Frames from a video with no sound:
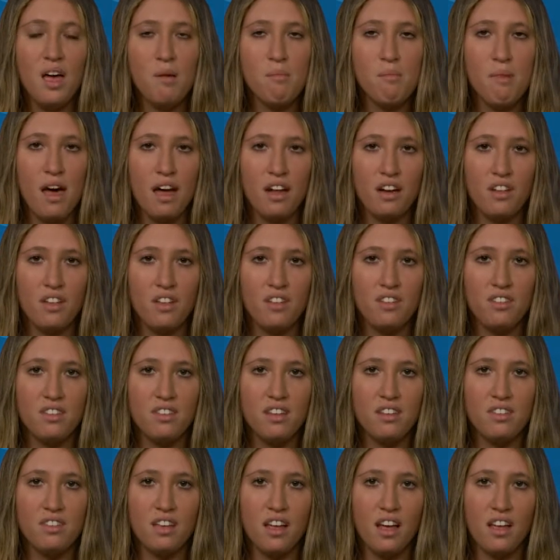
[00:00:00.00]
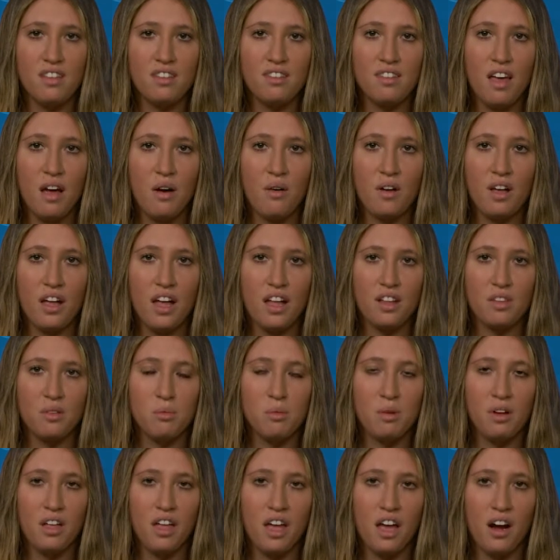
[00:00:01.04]
panelists discussed how
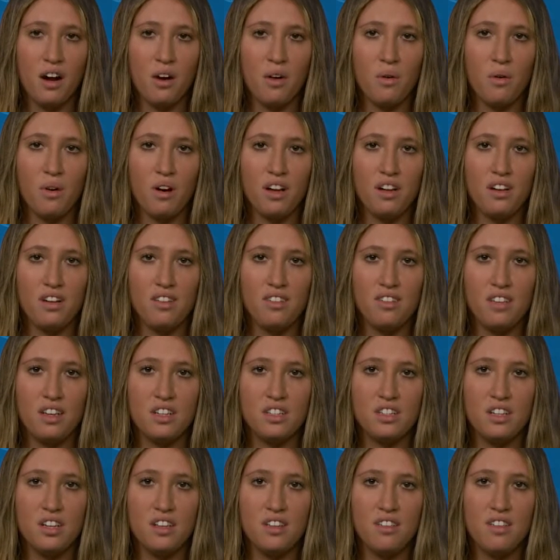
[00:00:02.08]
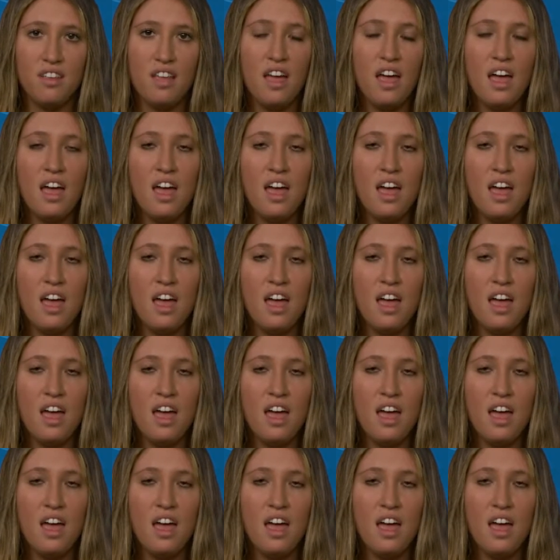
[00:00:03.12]
accountable care organizations